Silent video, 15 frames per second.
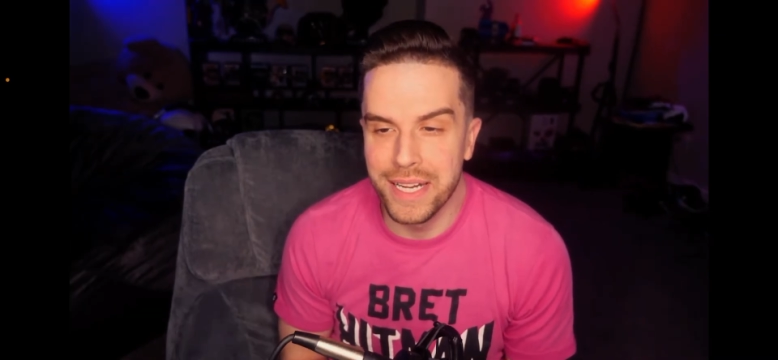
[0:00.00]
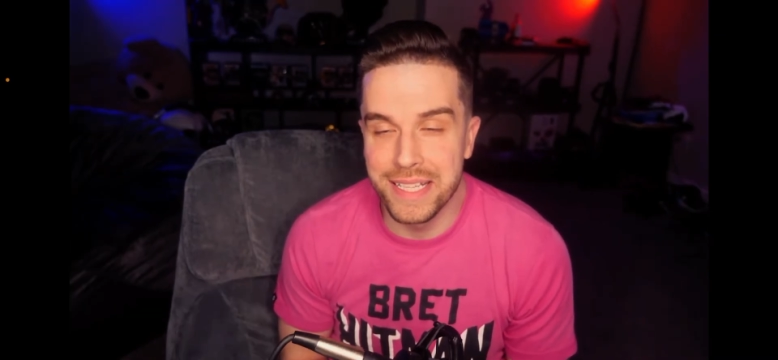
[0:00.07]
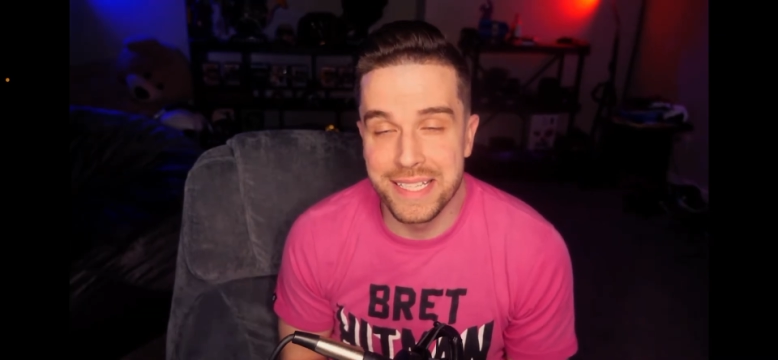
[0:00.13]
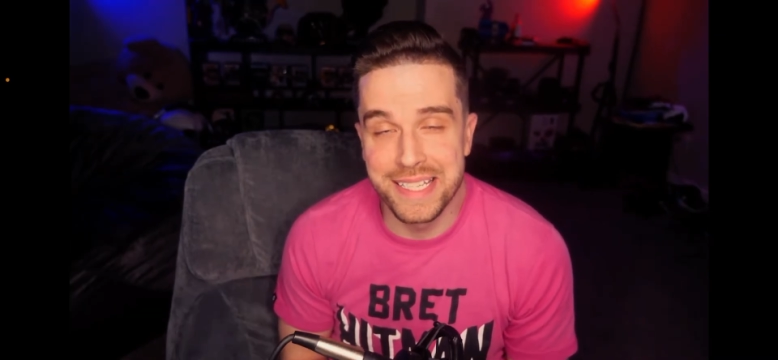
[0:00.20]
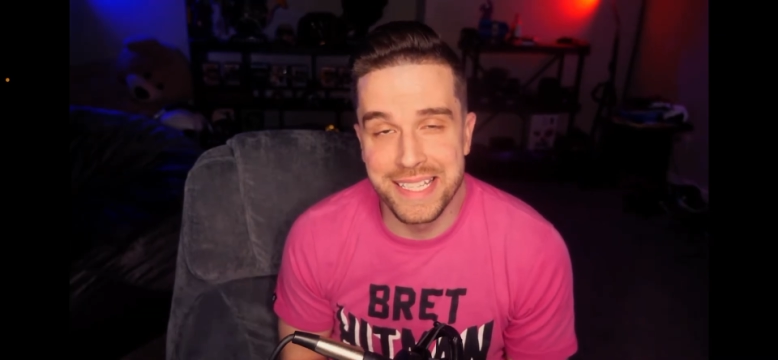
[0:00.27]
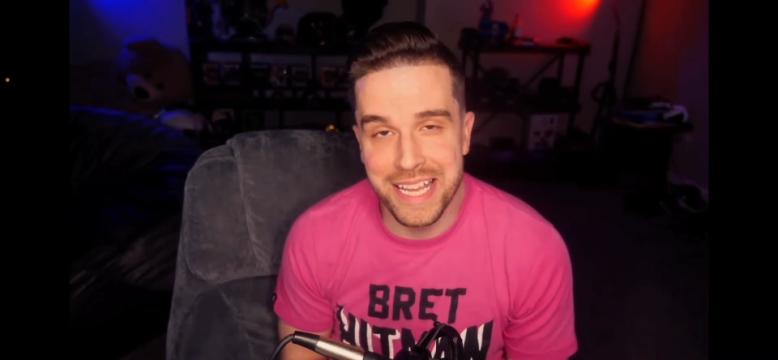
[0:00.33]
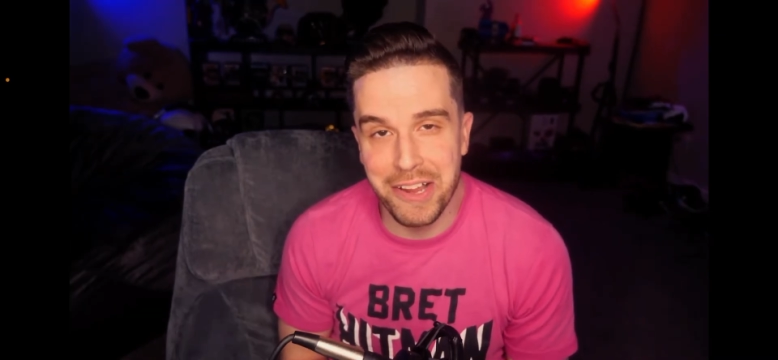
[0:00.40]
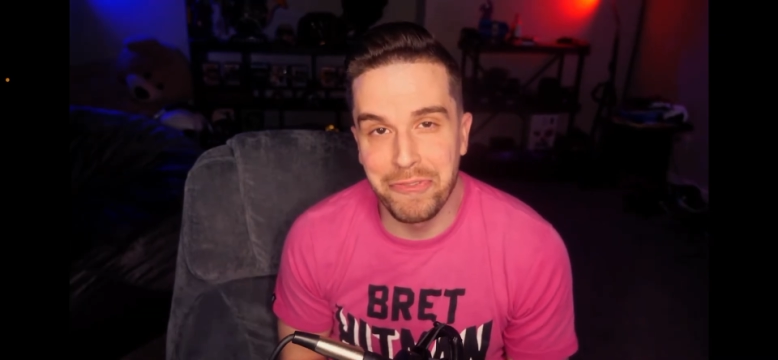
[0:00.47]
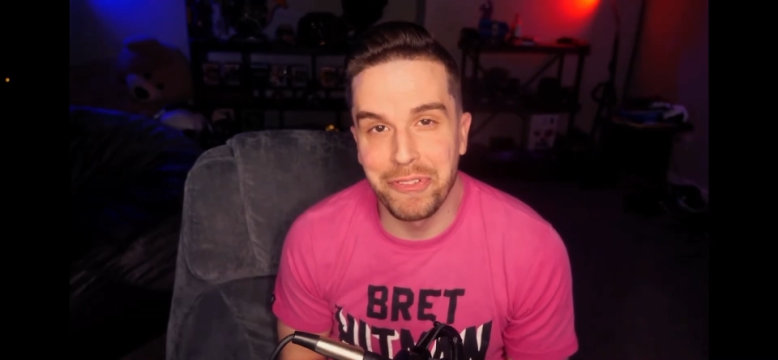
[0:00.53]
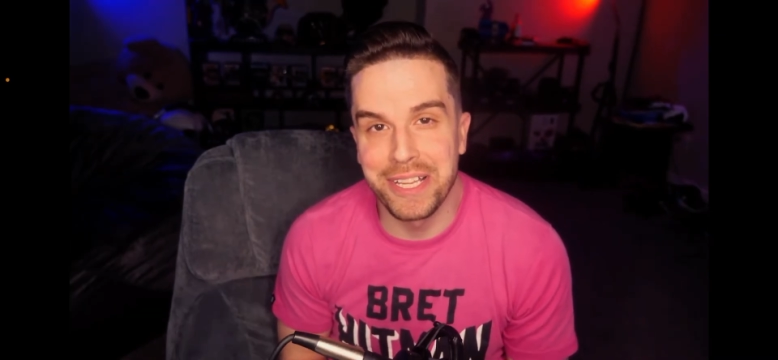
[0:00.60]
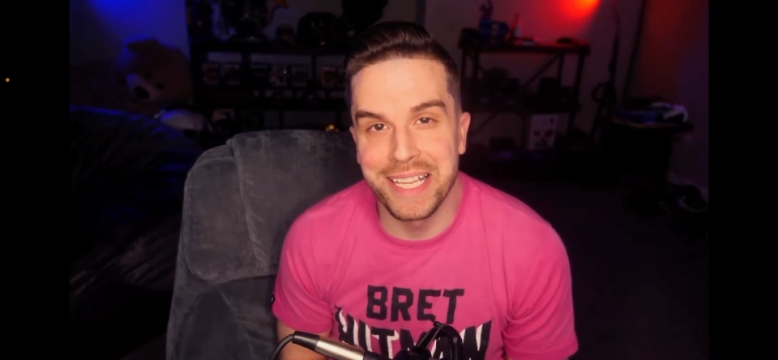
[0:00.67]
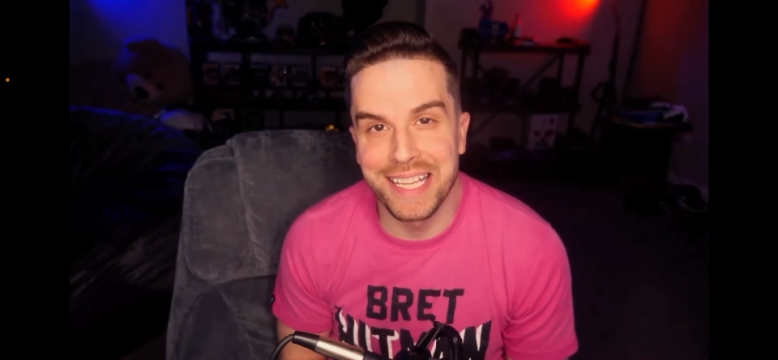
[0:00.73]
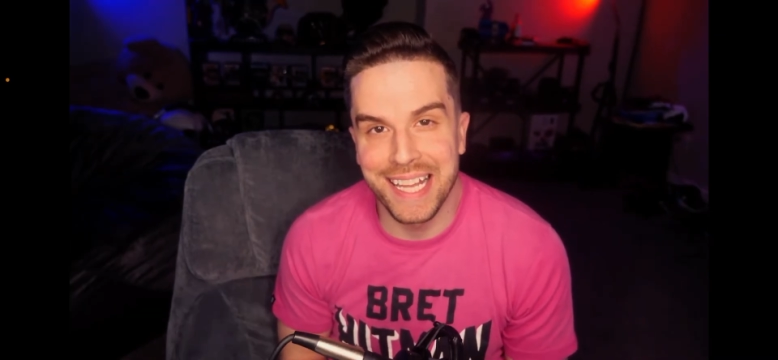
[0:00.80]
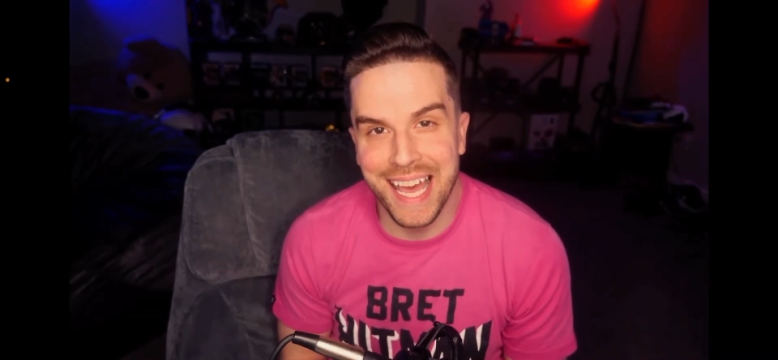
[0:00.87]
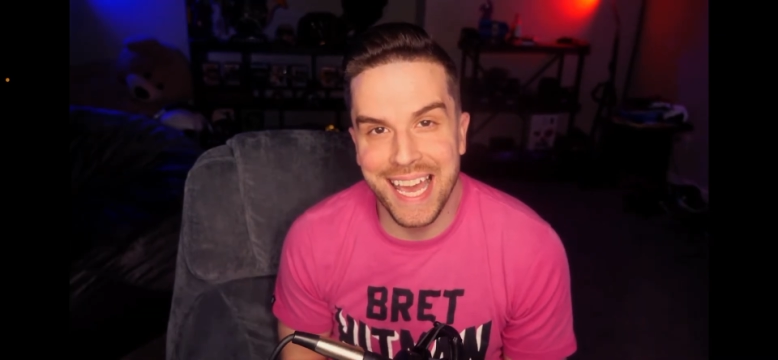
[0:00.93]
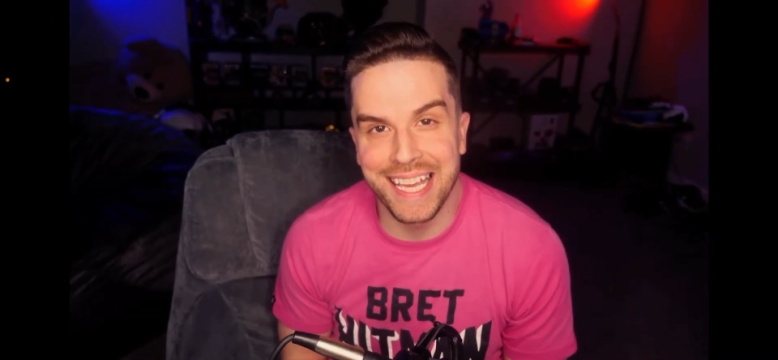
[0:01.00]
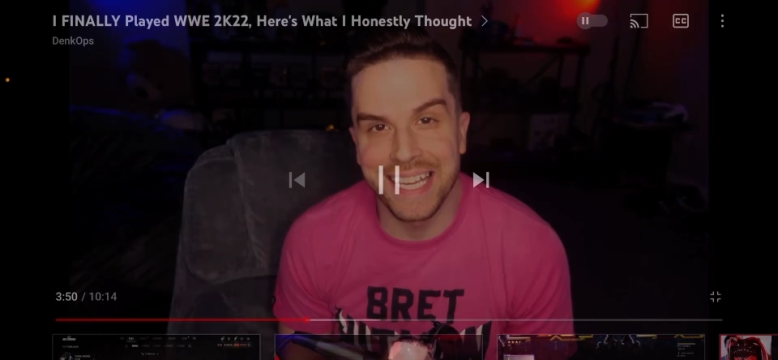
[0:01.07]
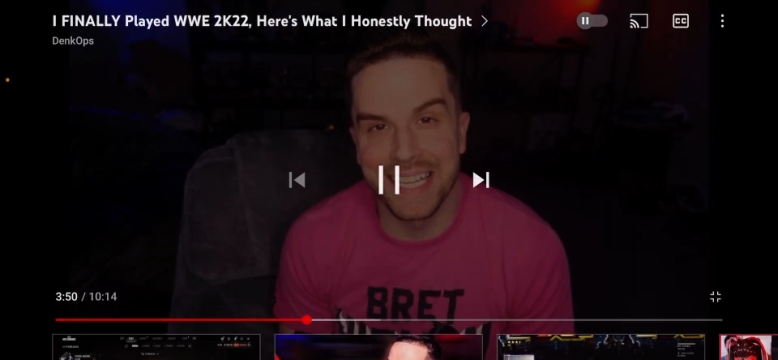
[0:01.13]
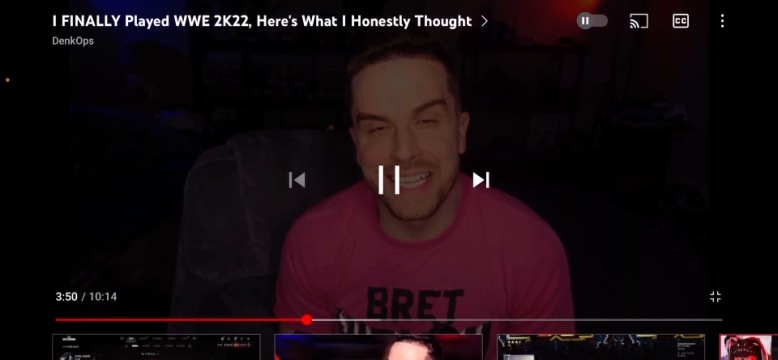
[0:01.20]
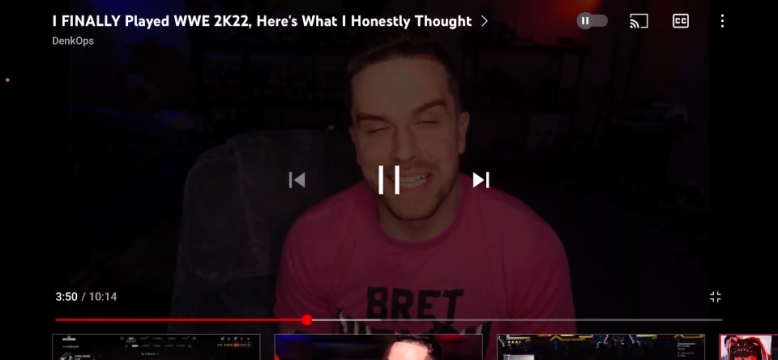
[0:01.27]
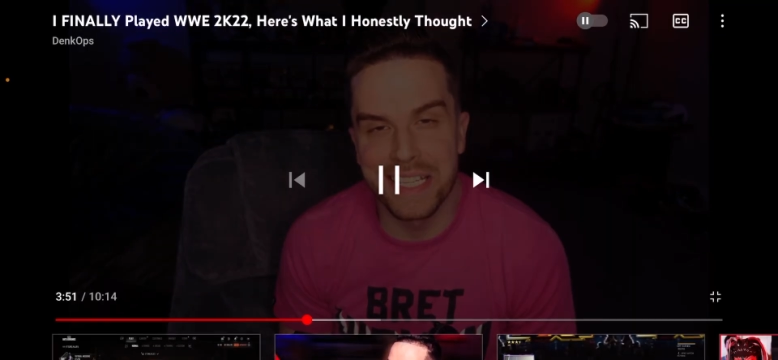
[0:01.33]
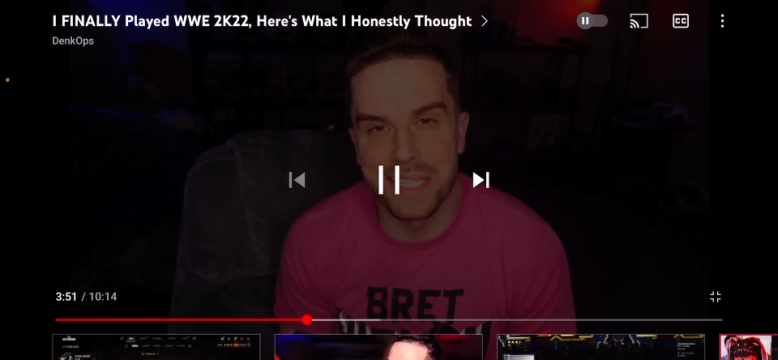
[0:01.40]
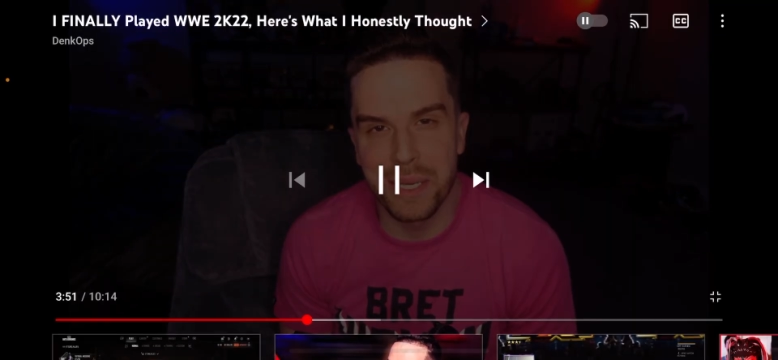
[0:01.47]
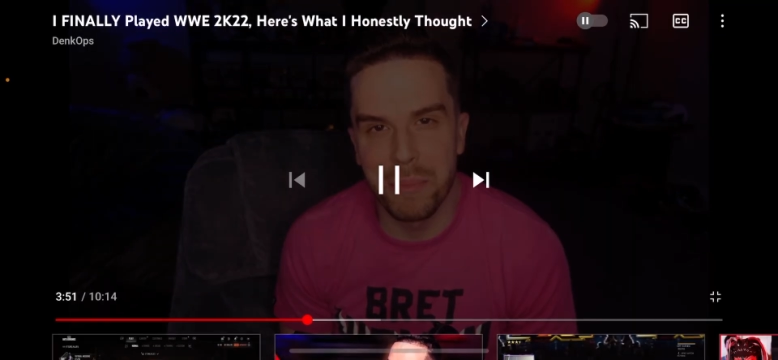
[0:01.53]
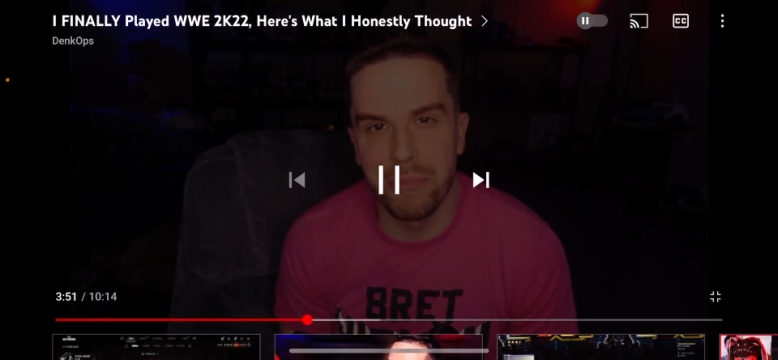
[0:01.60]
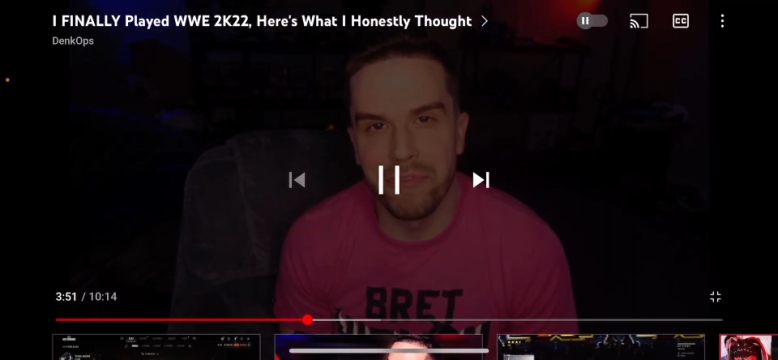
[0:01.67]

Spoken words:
it's definitely lacking some